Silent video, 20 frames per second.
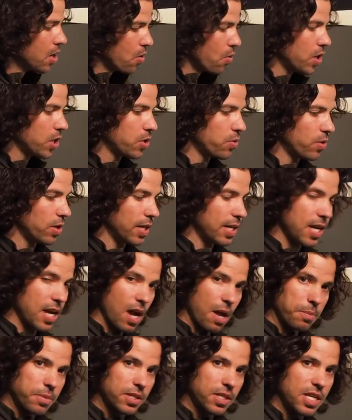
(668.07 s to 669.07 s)
which really
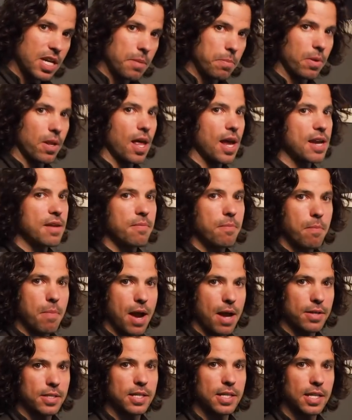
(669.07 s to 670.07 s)
helps keep light
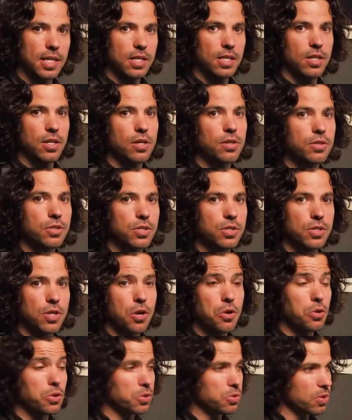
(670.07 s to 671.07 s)
bouncing into those
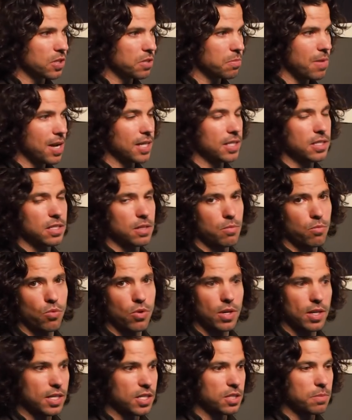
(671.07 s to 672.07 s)
stones, which makes them
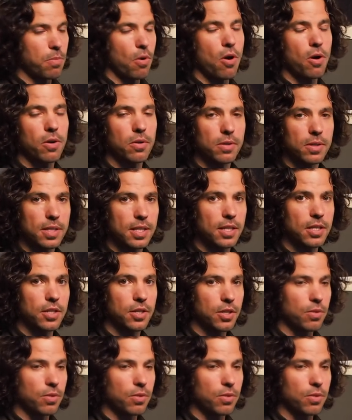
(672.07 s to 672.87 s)
really sparkle and look